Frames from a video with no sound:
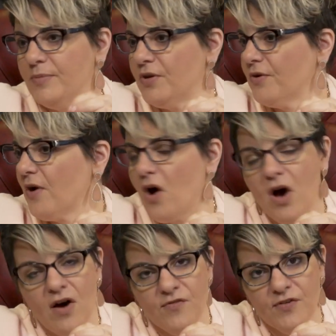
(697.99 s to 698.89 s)
your
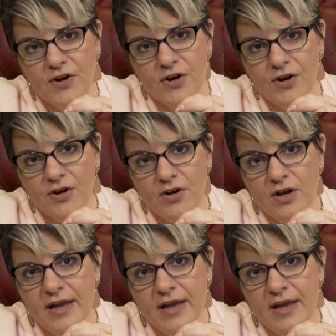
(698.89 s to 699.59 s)
offer.